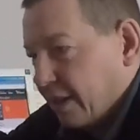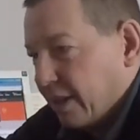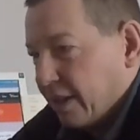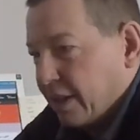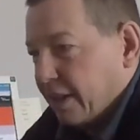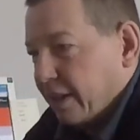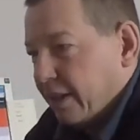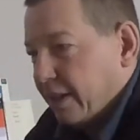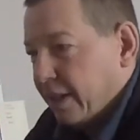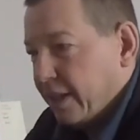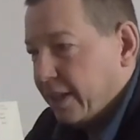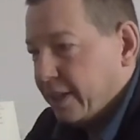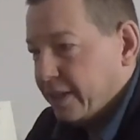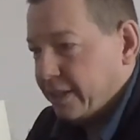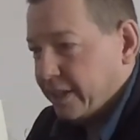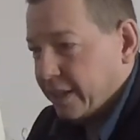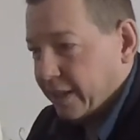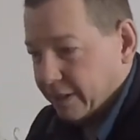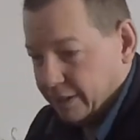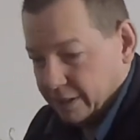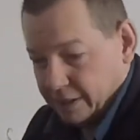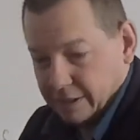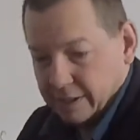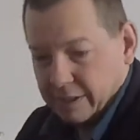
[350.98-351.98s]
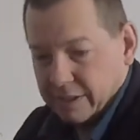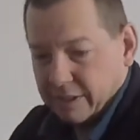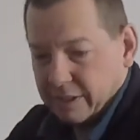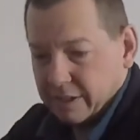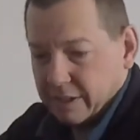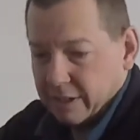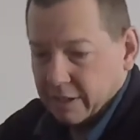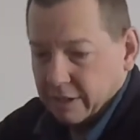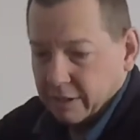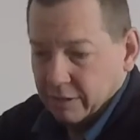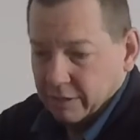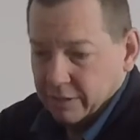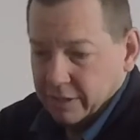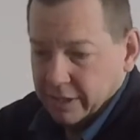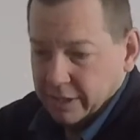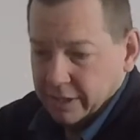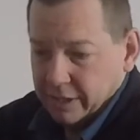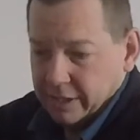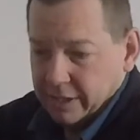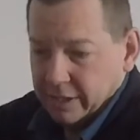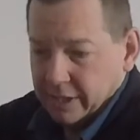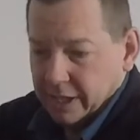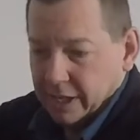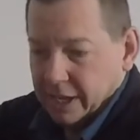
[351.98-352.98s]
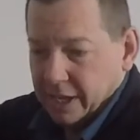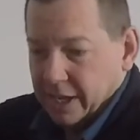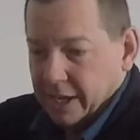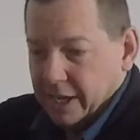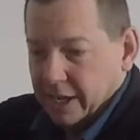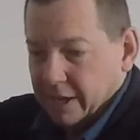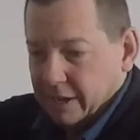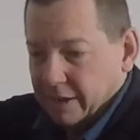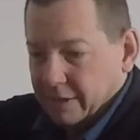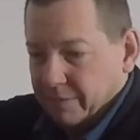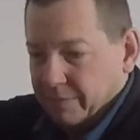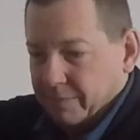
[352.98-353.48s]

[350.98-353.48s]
This then just goes into here.